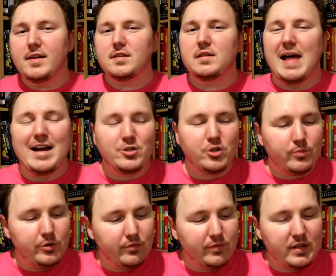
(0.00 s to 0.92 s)
of slasher
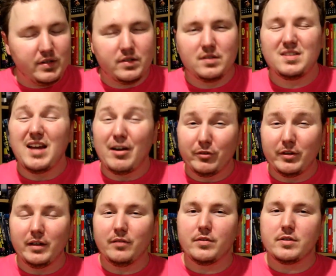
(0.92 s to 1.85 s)
movies, definitely
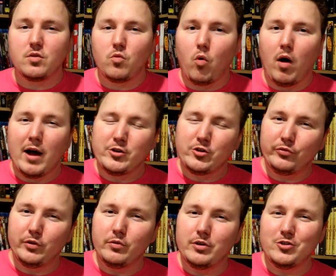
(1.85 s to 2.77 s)
give this a watch. If
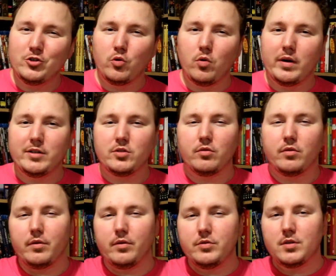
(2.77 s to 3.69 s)
you enjoy sort of
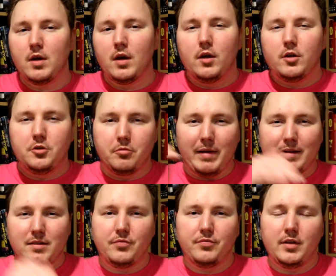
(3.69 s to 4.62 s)
those
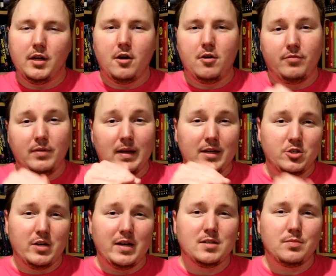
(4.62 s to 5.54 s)
direct-to-video
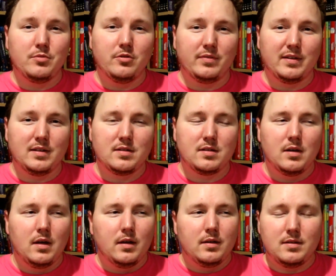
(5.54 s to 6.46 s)
VHS movies,
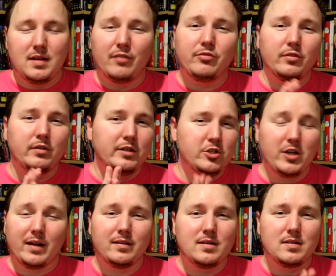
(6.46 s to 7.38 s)
definitely
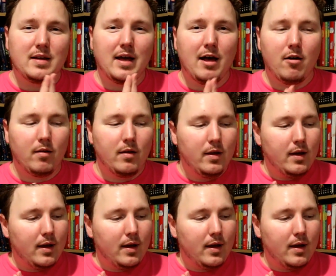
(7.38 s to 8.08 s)
check this out.